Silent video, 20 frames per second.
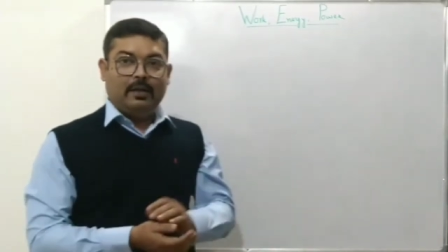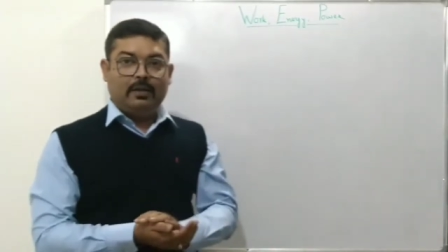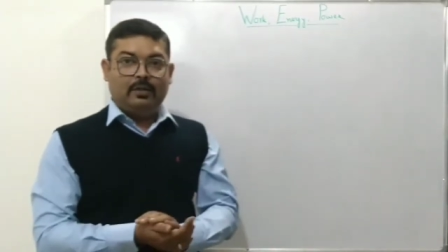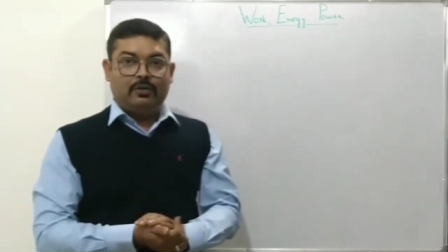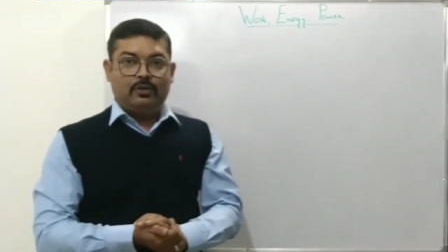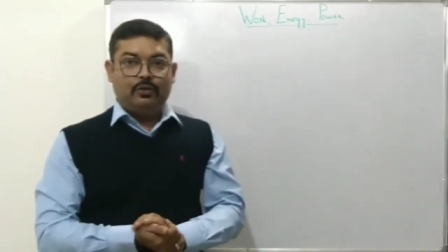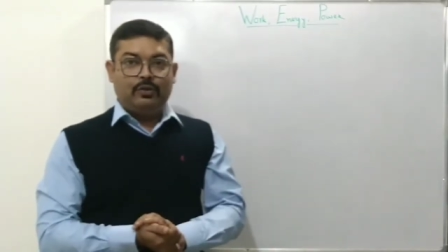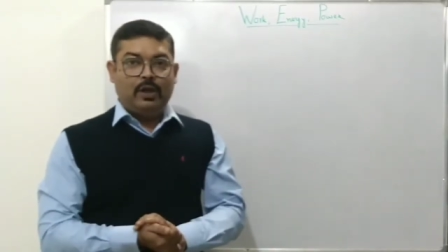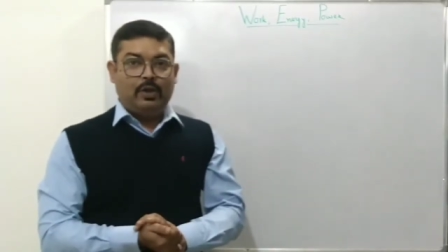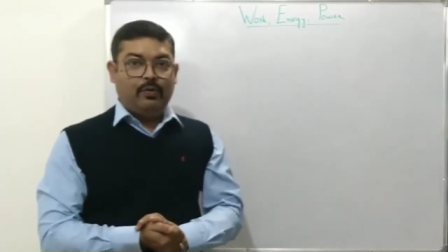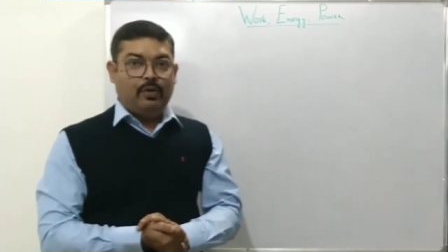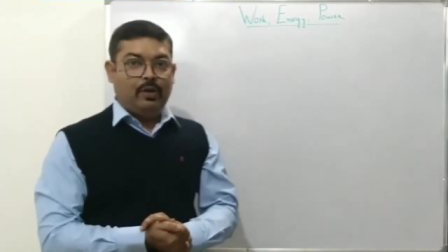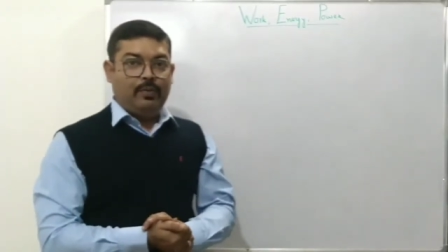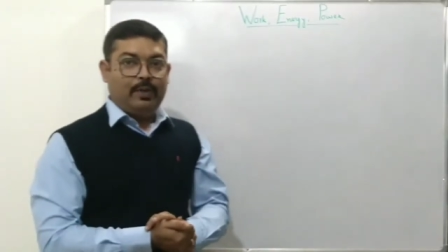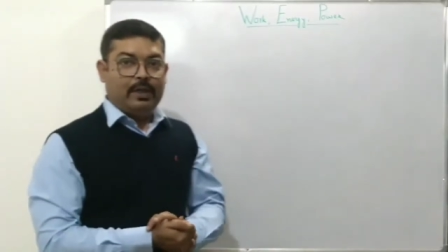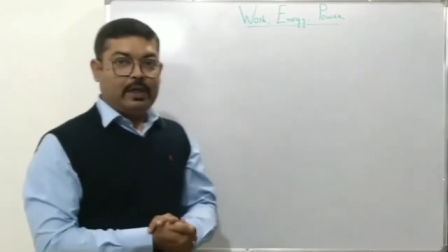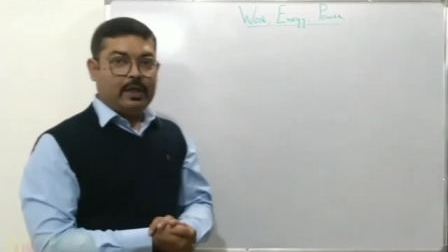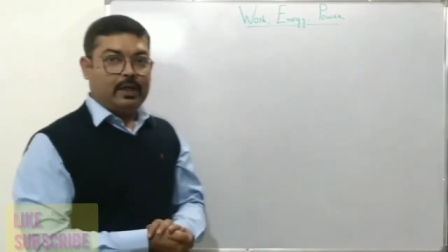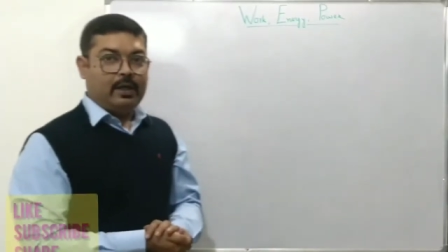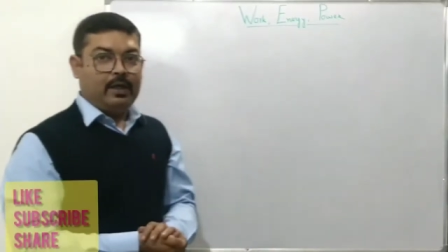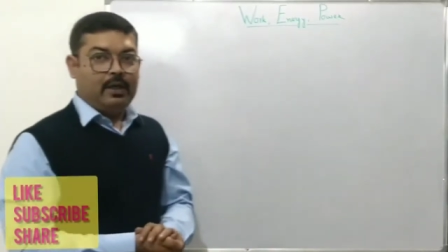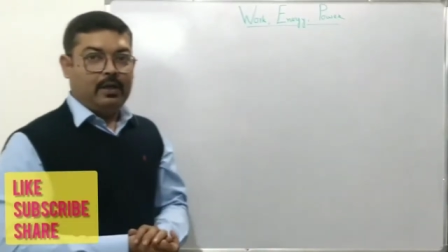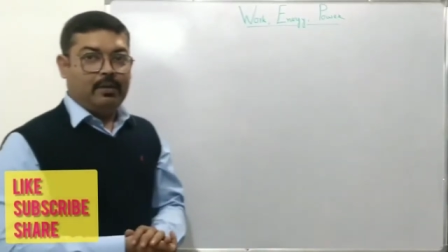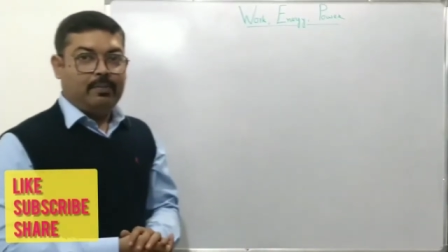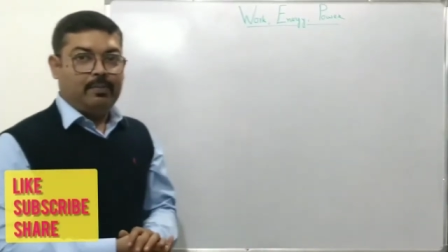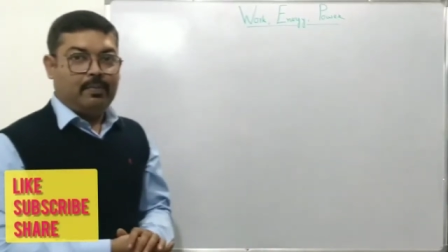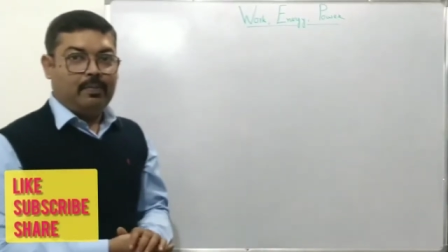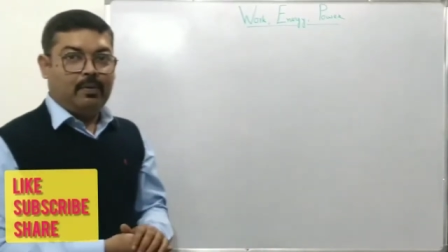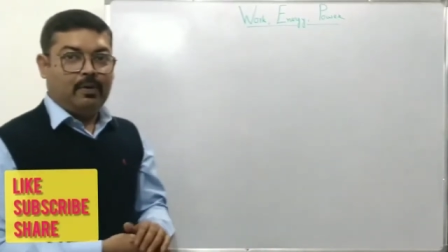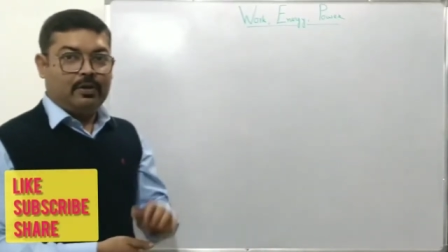Today we will be taking up
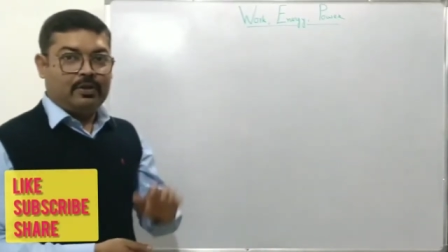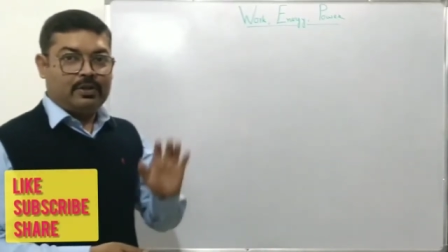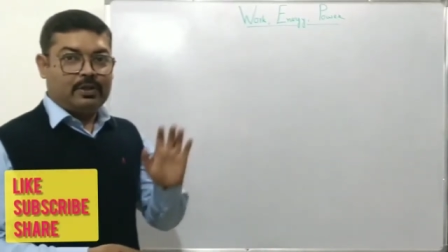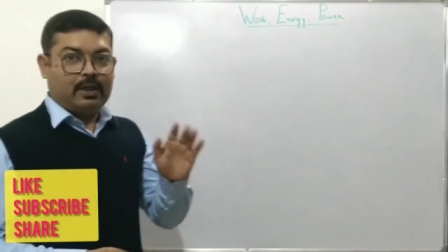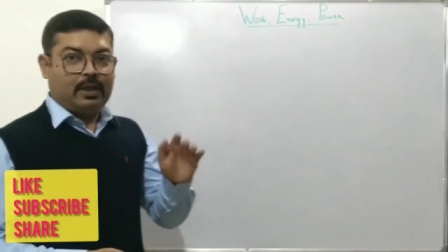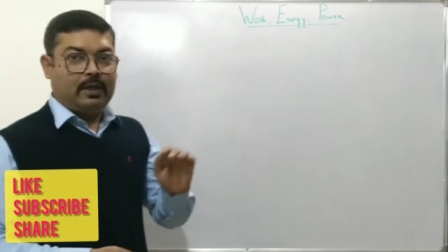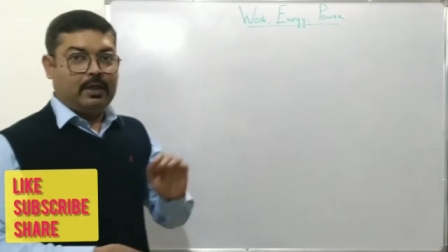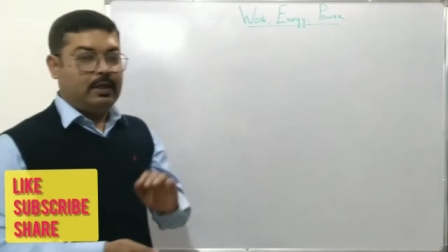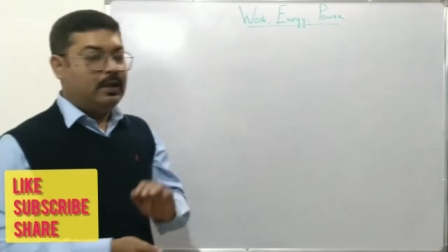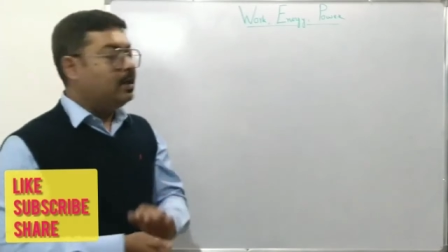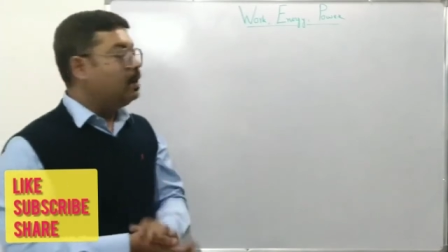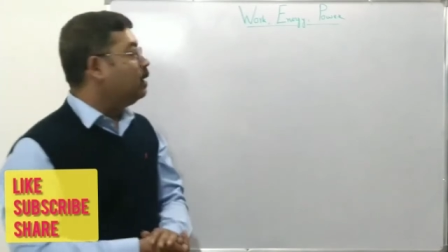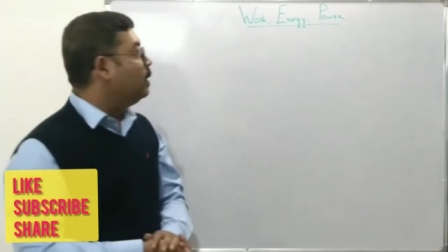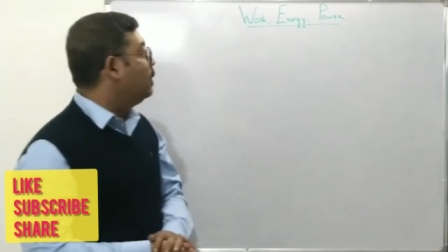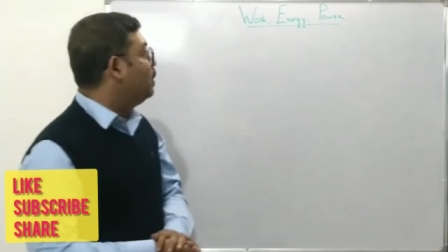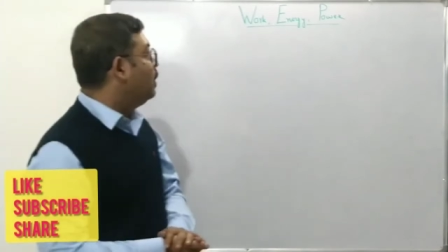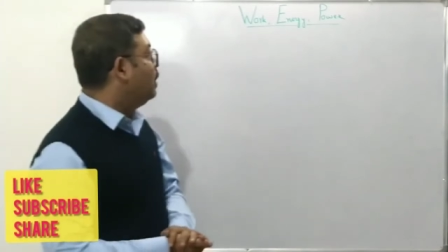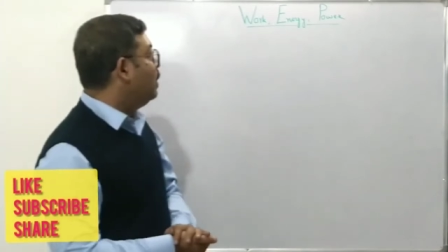or starting the